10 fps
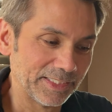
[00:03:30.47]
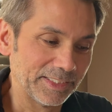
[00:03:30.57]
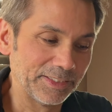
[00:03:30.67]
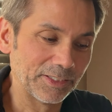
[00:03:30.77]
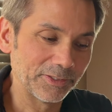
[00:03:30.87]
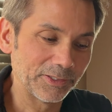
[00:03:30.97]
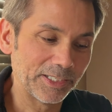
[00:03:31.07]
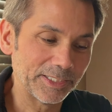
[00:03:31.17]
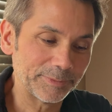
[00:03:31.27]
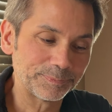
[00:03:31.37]

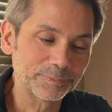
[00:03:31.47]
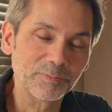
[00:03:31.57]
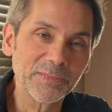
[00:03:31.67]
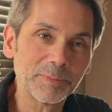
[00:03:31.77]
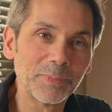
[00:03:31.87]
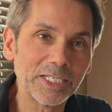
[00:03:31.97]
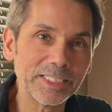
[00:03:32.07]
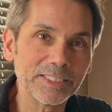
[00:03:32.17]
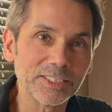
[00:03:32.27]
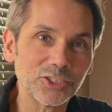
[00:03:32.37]

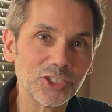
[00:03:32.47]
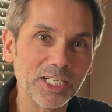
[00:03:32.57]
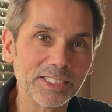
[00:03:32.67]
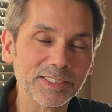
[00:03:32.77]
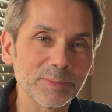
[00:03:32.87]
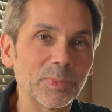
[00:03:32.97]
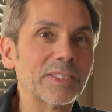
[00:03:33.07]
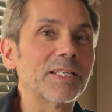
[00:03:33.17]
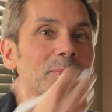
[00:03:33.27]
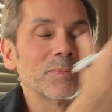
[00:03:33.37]
Mike in the chest, but
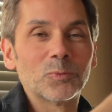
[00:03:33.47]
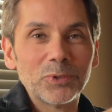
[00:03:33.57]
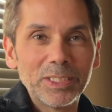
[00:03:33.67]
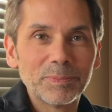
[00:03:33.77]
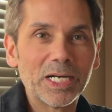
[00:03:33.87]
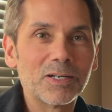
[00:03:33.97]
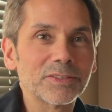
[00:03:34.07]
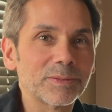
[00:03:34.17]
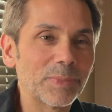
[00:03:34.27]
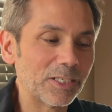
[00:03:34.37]
then
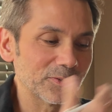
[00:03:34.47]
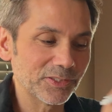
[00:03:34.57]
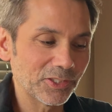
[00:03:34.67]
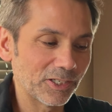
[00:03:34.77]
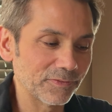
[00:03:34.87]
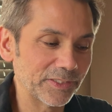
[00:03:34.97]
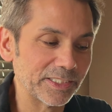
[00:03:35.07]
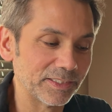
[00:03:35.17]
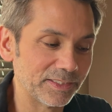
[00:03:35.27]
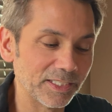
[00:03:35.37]
rebounded, bounced off,
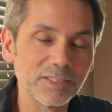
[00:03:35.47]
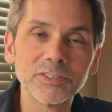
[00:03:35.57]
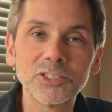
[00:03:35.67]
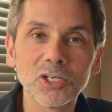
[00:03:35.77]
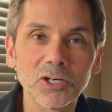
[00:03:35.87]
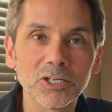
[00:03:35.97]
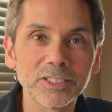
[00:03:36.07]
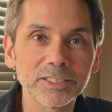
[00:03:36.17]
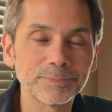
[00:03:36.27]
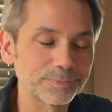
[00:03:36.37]
and David caught
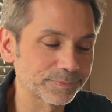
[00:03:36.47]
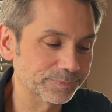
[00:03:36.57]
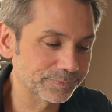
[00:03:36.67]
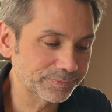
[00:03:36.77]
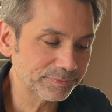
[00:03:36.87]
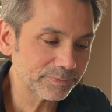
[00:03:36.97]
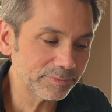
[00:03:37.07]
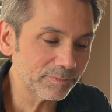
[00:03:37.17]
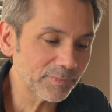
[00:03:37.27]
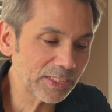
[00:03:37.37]
it.
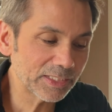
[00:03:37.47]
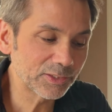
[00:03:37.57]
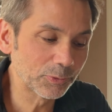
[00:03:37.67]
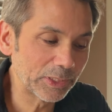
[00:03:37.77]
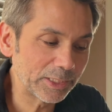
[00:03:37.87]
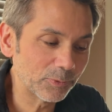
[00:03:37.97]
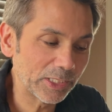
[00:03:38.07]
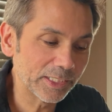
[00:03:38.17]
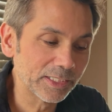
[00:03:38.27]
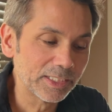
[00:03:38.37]
So
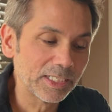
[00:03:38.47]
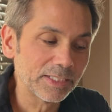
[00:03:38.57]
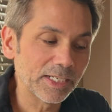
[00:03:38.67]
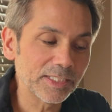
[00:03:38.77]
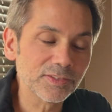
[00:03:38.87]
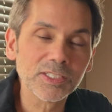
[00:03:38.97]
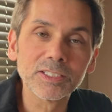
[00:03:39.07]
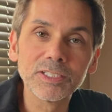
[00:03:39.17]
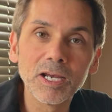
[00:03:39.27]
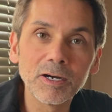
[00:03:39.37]
anyway, that's
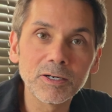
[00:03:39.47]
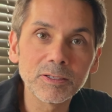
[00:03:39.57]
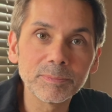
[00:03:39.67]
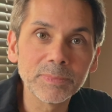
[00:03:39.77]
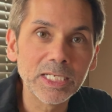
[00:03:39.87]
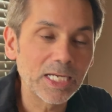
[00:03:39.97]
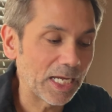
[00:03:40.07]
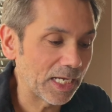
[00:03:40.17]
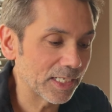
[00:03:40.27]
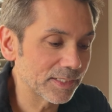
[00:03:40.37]
carom
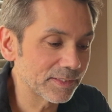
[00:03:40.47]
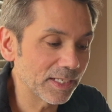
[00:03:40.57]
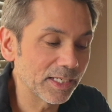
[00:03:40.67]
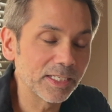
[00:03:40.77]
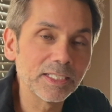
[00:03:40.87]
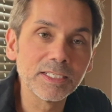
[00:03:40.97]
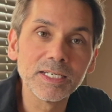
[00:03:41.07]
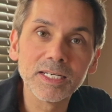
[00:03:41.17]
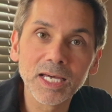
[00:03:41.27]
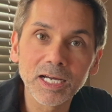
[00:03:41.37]
as a
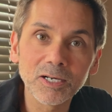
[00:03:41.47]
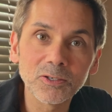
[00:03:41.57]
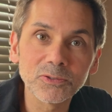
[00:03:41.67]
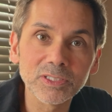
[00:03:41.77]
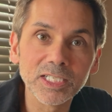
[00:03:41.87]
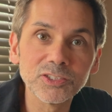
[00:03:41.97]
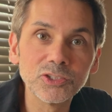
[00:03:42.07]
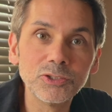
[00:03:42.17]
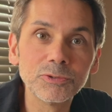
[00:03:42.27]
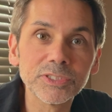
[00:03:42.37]
noun.
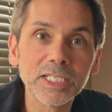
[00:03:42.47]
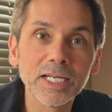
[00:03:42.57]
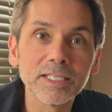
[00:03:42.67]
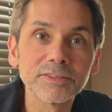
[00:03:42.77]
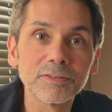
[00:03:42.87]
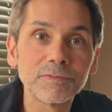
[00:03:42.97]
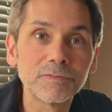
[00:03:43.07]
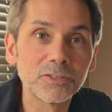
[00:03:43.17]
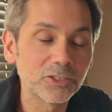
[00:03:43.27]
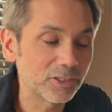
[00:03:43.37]
Let's use it as a
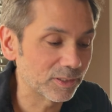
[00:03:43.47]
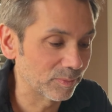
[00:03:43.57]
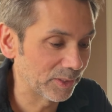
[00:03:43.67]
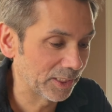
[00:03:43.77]
verb.